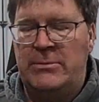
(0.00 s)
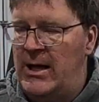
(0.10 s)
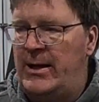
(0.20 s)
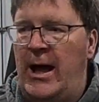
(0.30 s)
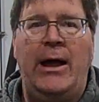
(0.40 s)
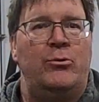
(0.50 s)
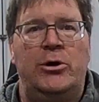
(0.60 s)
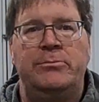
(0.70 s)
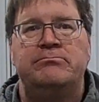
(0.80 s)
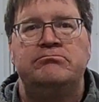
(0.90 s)
I, I
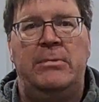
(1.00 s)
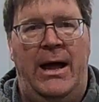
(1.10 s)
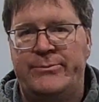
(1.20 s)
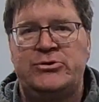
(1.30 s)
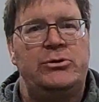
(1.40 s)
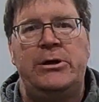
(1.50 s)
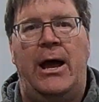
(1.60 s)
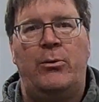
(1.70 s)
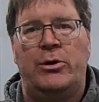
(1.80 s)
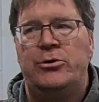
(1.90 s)
would. Absolutely,
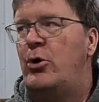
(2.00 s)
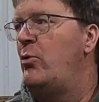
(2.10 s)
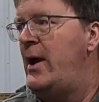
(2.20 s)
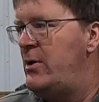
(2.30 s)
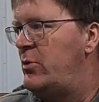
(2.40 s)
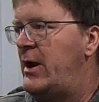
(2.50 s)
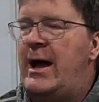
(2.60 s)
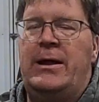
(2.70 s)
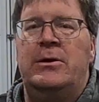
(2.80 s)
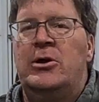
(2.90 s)
I would. No way would
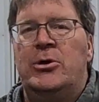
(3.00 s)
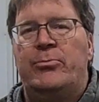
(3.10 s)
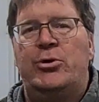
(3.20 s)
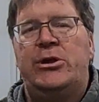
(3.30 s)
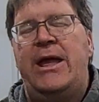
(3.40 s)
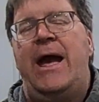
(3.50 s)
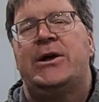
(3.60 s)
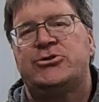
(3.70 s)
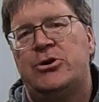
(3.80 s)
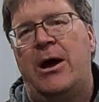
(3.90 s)
I put a
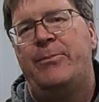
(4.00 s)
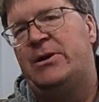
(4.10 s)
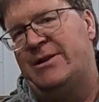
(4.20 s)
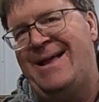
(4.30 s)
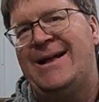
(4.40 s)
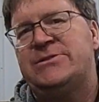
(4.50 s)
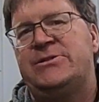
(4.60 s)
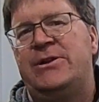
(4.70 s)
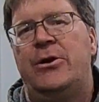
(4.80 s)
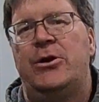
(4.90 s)
cash crop into that
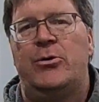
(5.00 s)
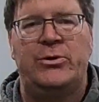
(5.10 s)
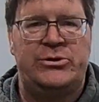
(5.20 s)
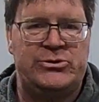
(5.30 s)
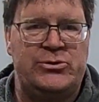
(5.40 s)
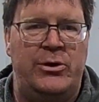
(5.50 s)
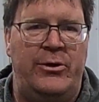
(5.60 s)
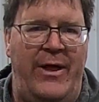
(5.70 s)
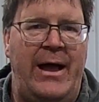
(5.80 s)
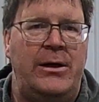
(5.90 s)
scenario with the
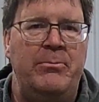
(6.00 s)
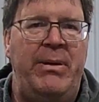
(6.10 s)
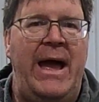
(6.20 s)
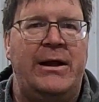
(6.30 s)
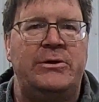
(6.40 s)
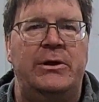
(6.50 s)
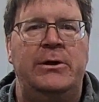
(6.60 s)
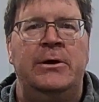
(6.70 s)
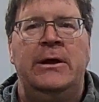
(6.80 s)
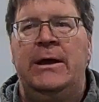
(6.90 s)
soil that
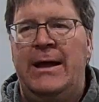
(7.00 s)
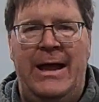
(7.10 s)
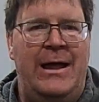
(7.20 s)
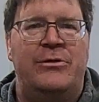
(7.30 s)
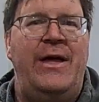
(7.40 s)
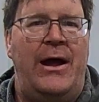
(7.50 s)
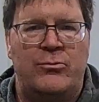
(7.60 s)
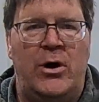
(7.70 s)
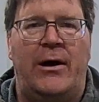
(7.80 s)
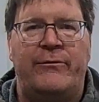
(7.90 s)
compacted and
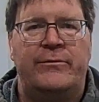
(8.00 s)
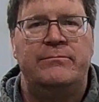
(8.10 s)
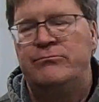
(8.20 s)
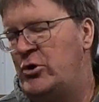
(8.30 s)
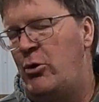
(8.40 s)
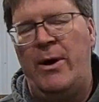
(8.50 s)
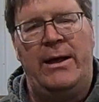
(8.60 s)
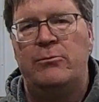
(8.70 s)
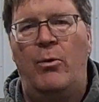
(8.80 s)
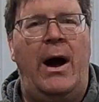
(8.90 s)
that rough. No way.
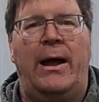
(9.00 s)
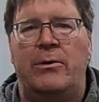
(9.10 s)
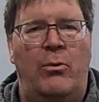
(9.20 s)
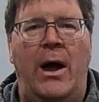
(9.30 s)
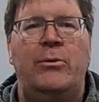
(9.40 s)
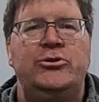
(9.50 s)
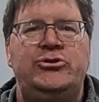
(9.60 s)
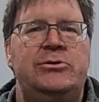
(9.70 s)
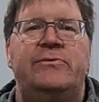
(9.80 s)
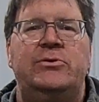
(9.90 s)
Why? Why would
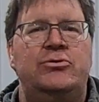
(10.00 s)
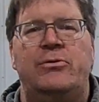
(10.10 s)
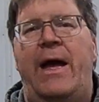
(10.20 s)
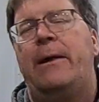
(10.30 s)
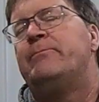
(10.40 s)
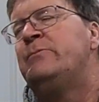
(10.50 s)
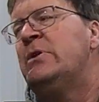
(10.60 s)
you even do that?